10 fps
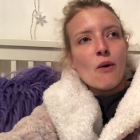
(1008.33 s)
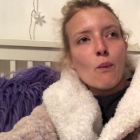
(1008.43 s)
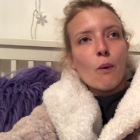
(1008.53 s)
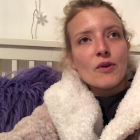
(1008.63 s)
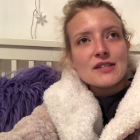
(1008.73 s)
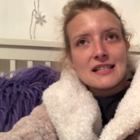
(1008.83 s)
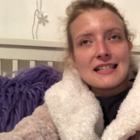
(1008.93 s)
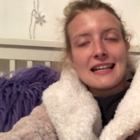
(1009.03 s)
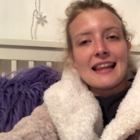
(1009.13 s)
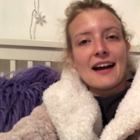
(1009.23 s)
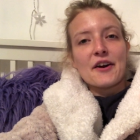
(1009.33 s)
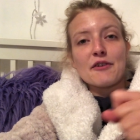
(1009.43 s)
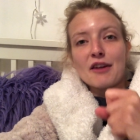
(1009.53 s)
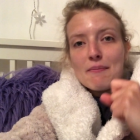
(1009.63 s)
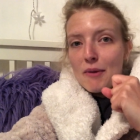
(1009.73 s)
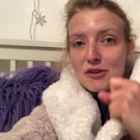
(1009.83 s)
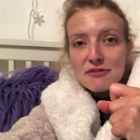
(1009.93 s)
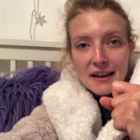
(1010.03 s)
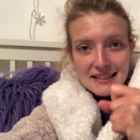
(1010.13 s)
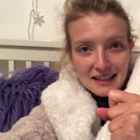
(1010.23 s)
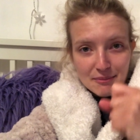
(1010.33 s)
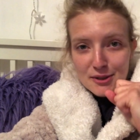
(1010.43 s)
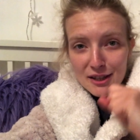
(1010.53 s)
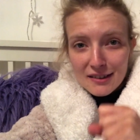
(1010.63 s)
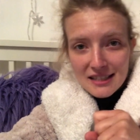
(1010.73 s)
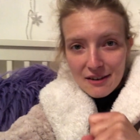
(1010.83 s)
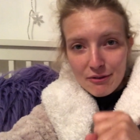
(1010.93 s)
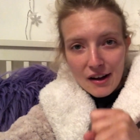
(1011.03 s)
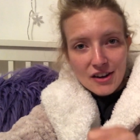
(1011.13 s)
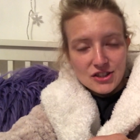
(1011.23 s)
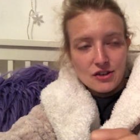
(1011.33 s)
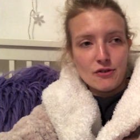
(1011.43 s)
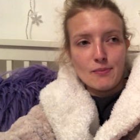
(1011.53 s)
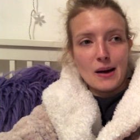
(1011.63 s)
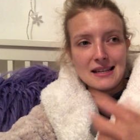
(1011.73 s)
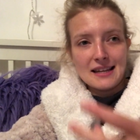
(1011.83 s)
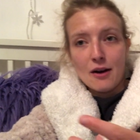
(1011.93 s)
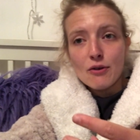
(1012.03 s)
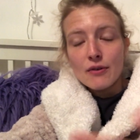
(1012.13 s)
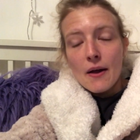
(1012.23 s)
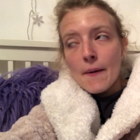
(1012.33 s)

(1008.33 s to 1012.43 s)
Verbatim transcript: want to see that kind of like motivating productive version of myself